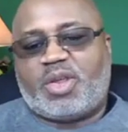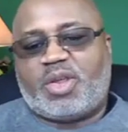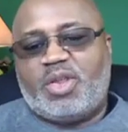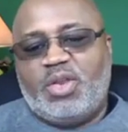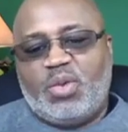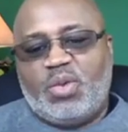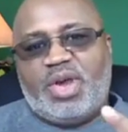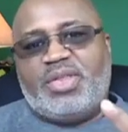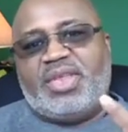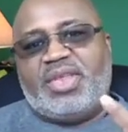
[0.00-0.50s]

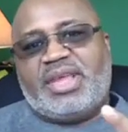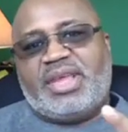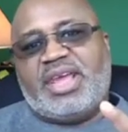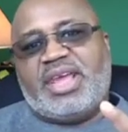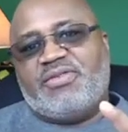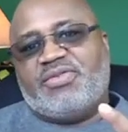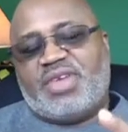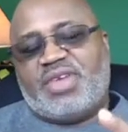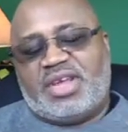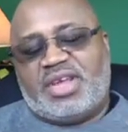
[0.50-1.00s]
The one that
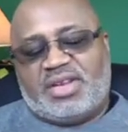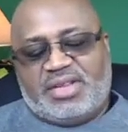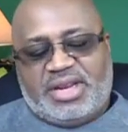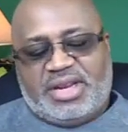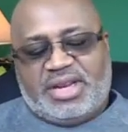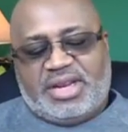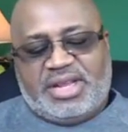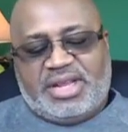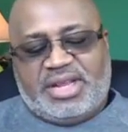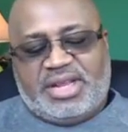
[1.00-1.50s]
gave that
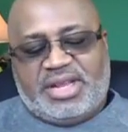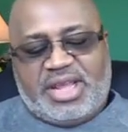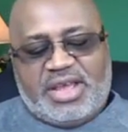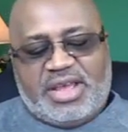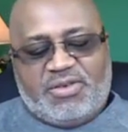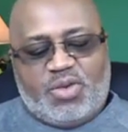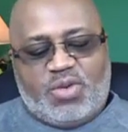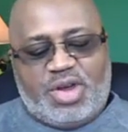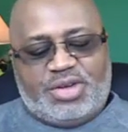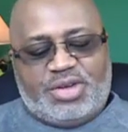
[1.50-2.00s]
that he gave
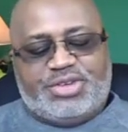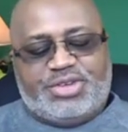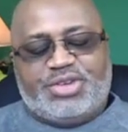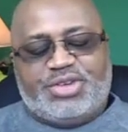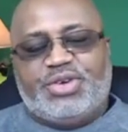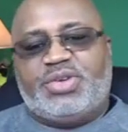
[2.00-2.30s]
one to